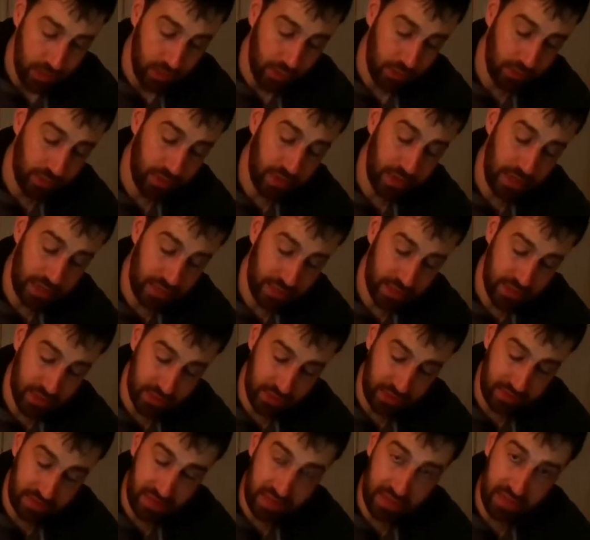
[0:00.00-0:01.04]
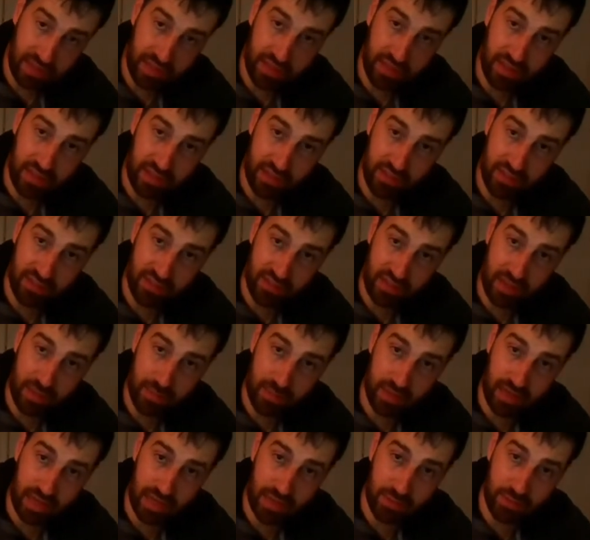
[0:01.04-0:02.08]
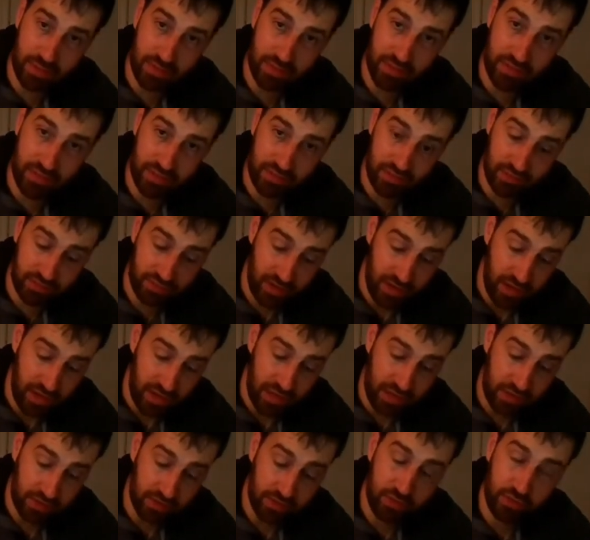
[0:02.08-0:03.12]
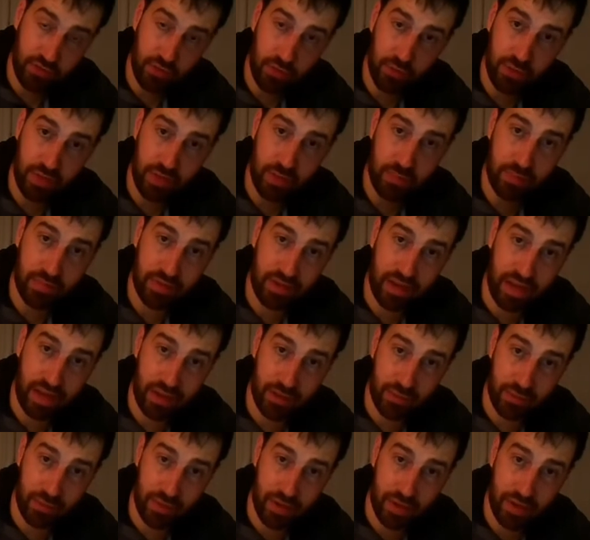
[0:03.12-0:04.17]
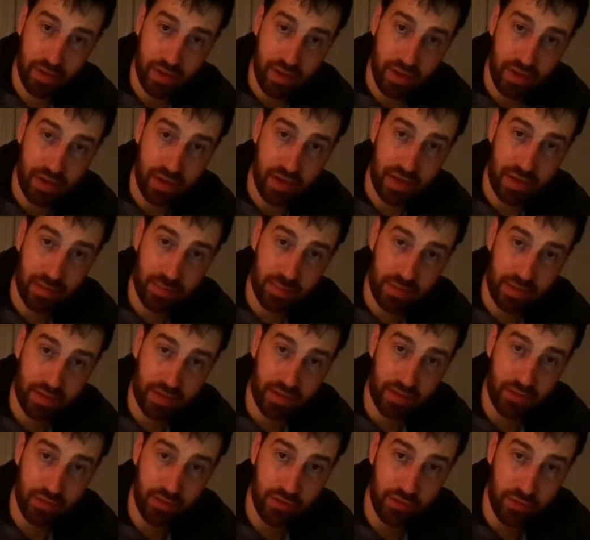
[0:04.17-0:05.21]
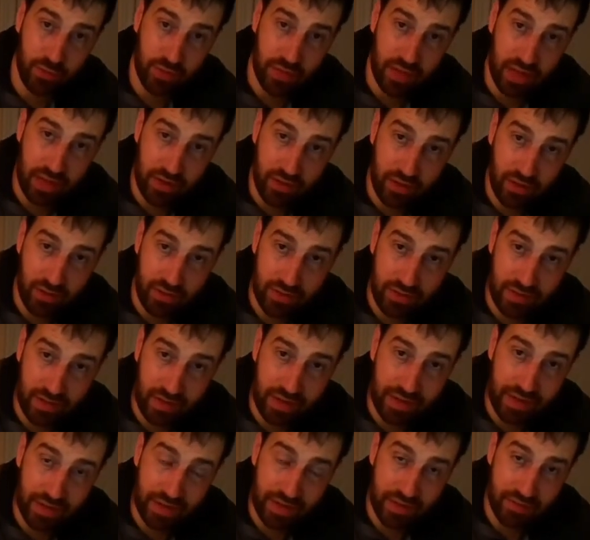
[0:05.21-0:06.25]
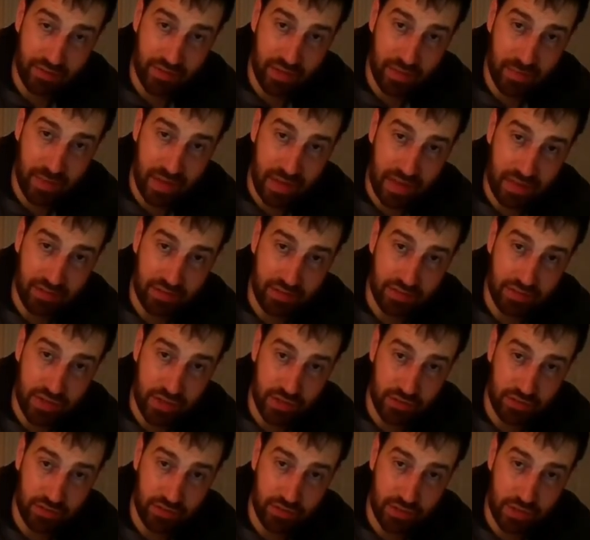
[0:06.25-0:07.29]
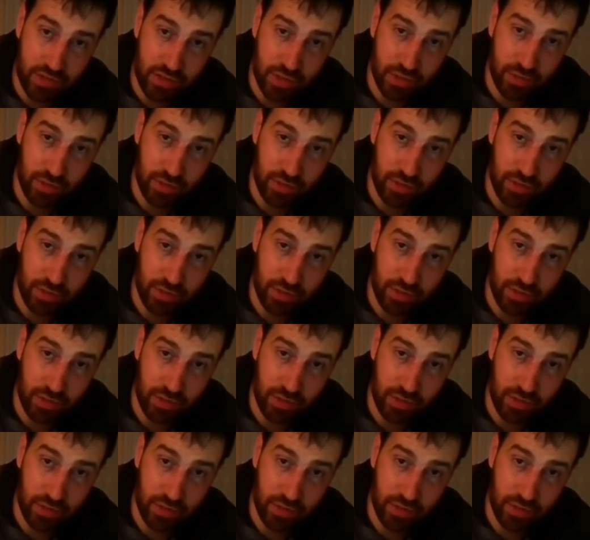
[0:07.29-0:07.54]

You can actually take these seam allowances and sew them down. I'm going to do that on the lining of the mask just to show